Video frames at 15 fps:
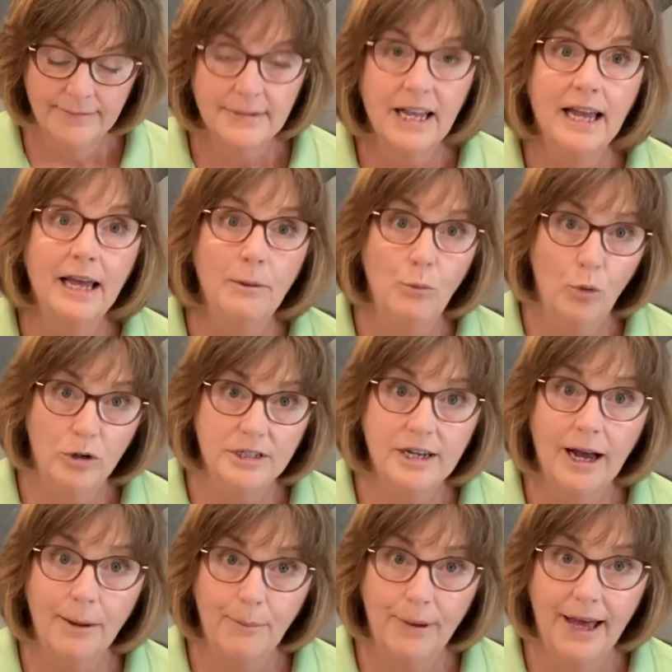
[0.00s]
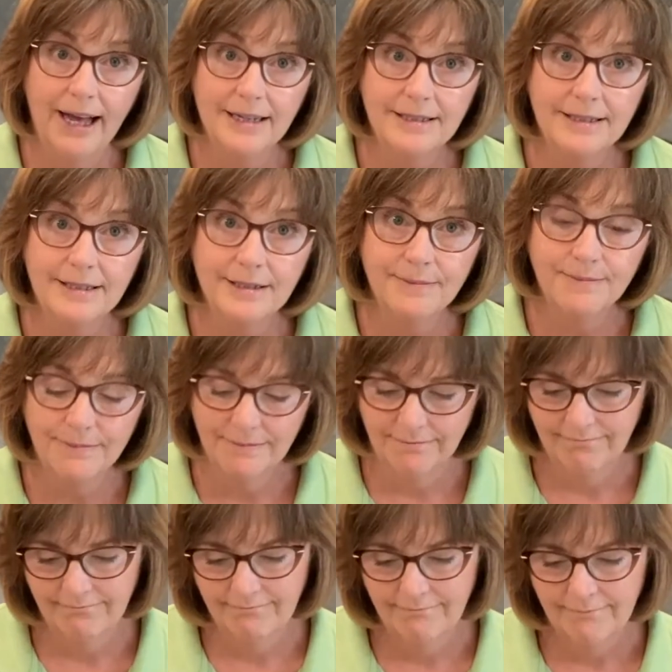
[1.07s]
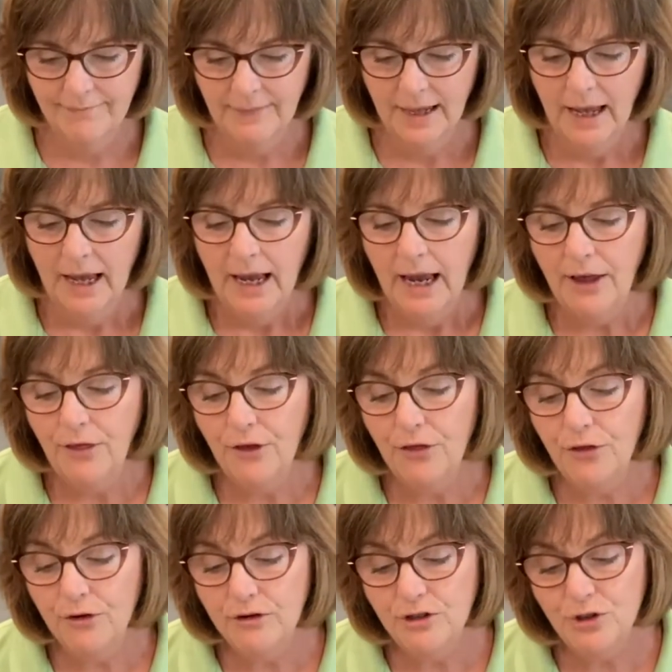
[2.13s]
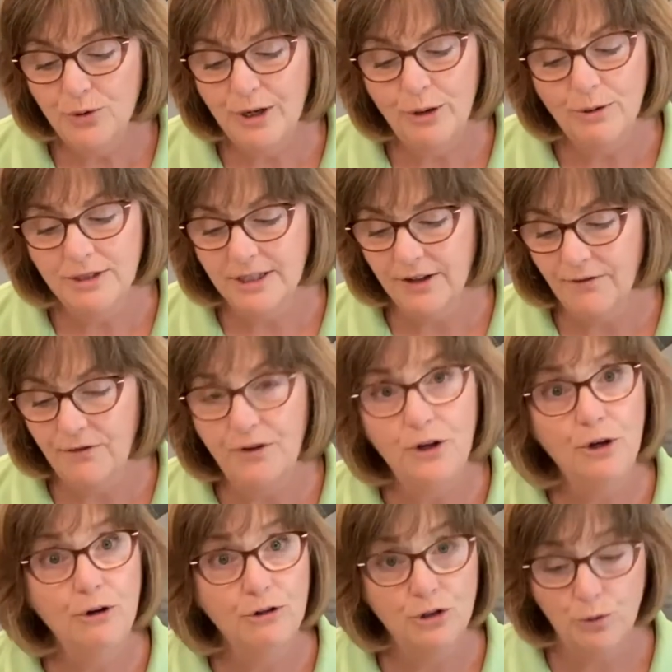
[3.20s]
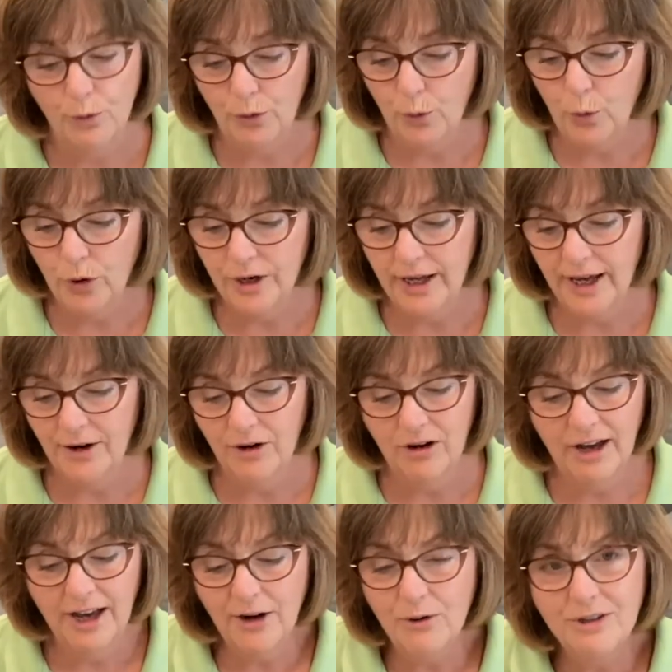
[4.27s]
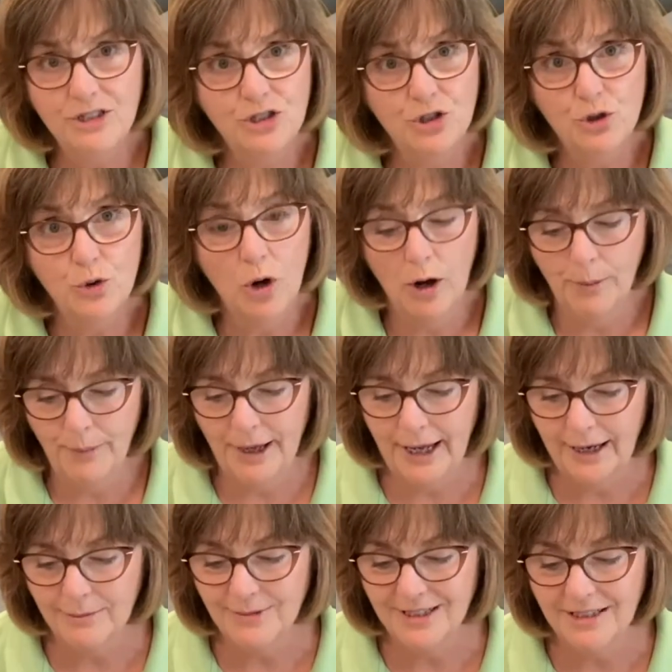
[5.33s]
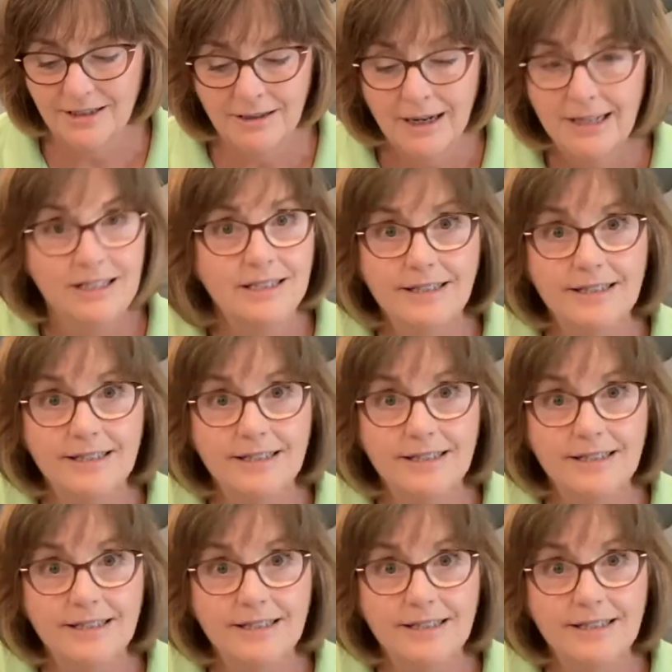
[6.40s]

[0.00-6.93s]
And more time passed. And the third tree was confused when the woodcutter cut her into strong beams and just